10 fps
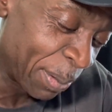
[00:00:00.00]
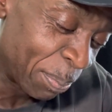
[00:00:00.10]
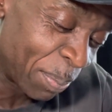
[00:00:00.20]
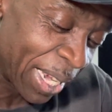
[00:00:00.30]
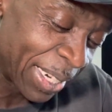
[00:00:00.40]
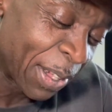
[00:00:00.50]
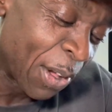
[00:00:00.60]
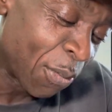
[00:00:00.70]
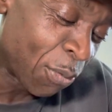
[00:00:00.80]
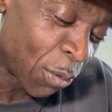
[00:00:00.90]
ballot
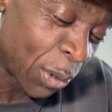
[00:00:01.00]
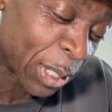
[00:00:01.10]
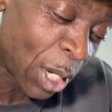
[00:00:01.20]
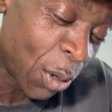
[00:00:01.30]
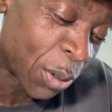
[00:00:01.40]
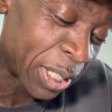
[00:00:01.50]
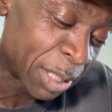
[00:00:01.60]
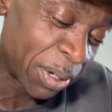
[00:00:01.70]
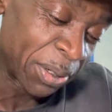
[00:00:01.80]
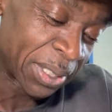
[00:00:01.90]
fraud
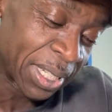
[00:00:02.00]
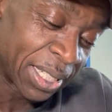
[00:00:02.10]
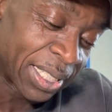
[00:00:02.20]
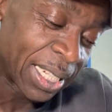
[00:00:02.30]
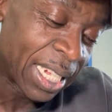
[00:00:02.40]
co-conspirators,